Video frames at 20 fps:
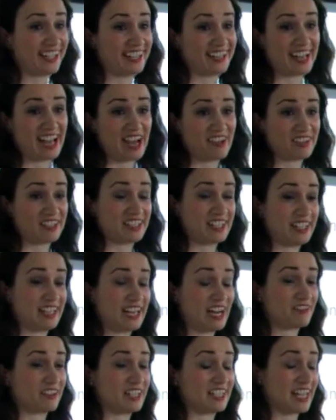I have it
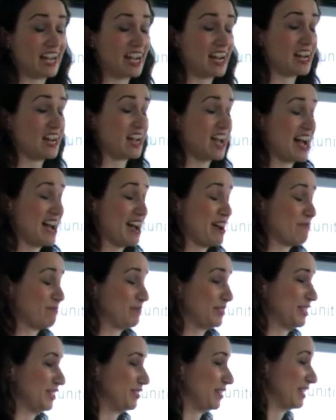nearly every day,
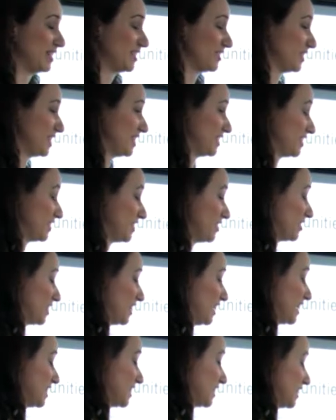so I was only too
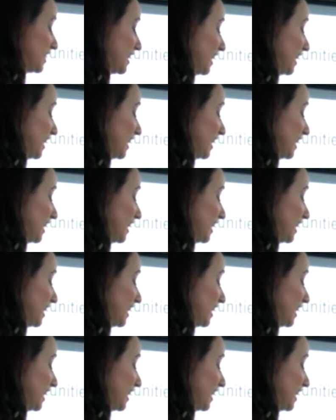delighted to